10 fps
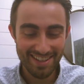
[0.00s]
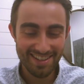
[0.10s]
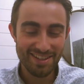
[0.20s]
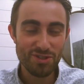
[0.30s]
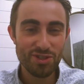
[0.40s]

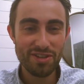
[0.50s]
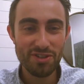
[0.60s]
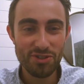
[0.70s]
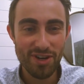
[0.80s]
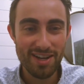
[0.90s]
Little
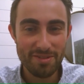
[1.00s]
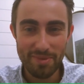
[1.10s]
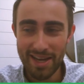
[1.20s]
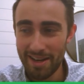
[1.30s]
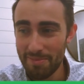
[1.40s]
Sheldon Drysdale,
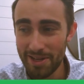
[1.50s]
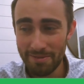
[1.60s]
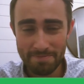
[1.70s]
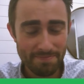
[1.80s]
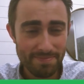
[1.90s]
man. I mean,
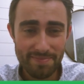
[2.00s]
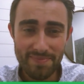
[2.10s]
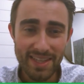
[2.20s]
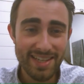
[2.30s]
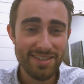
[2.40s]

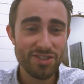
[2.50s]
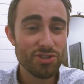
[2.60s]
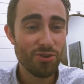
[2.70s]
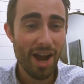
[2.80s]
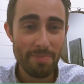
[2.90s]
he's a
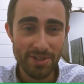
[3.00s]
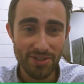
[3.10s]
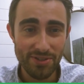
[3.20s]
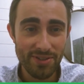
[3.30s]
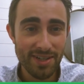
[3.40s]
scrappy
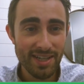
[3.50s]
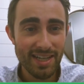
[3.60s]
dude.